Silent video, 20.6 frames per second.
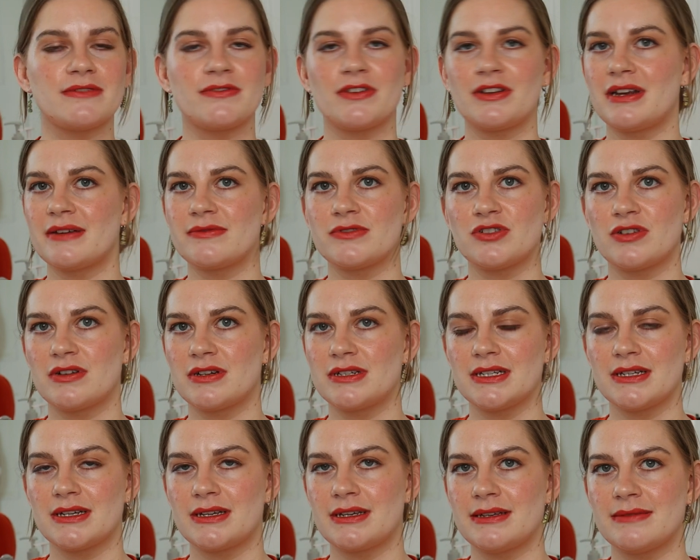I've only ever tried
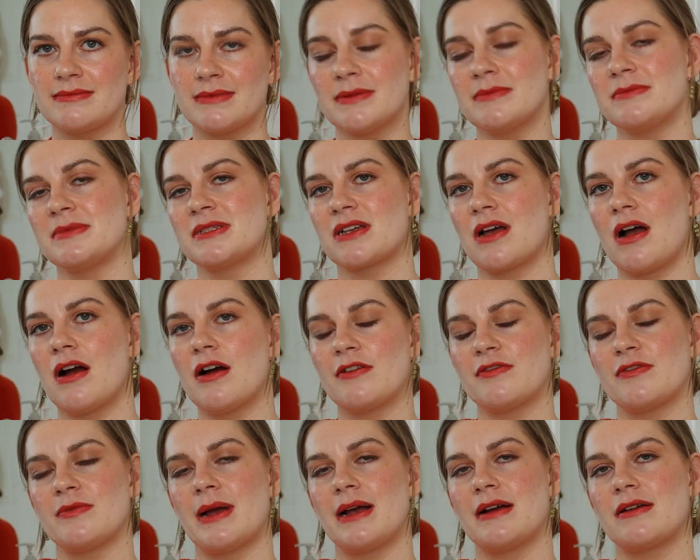my mascara
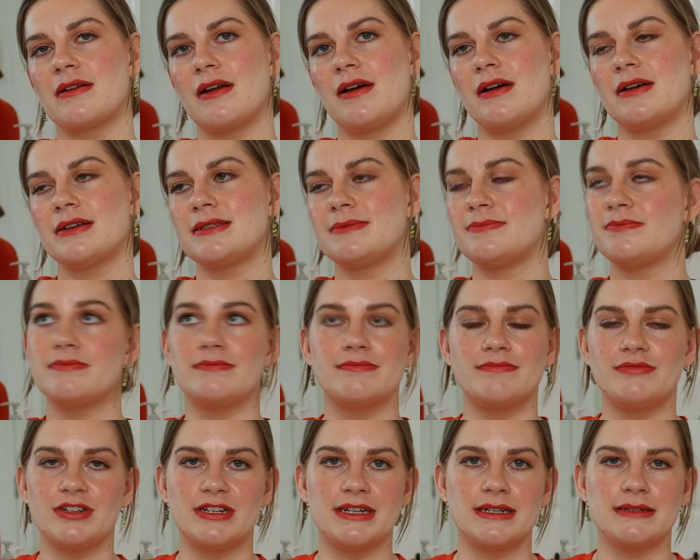from Hourglass,
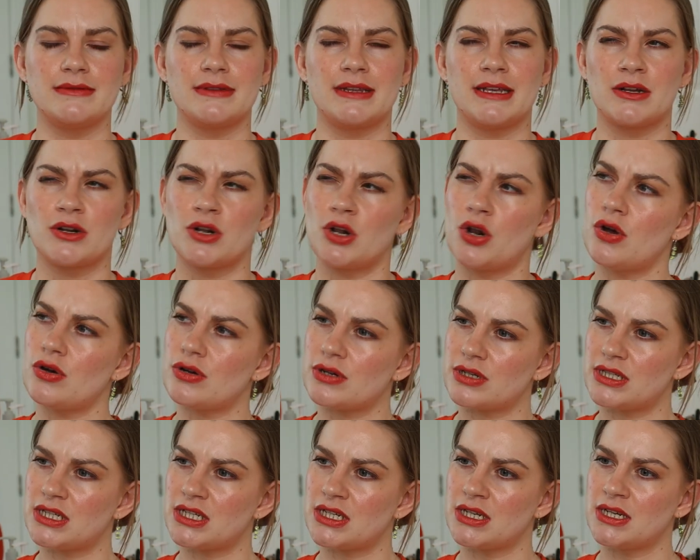brilliant, the
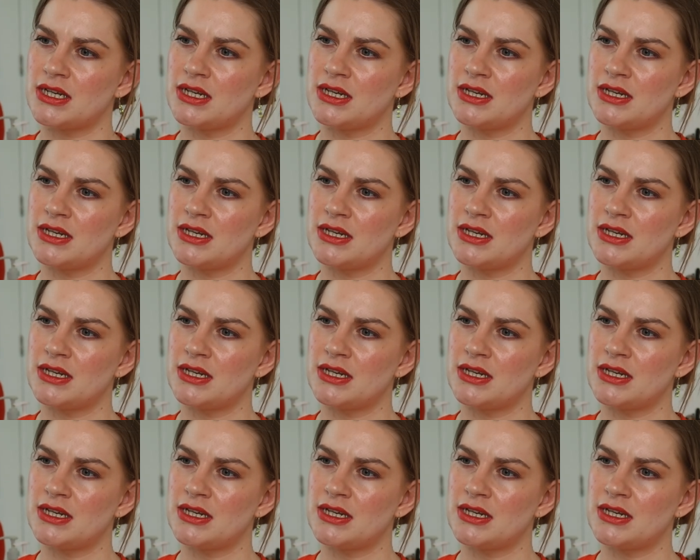Unlocked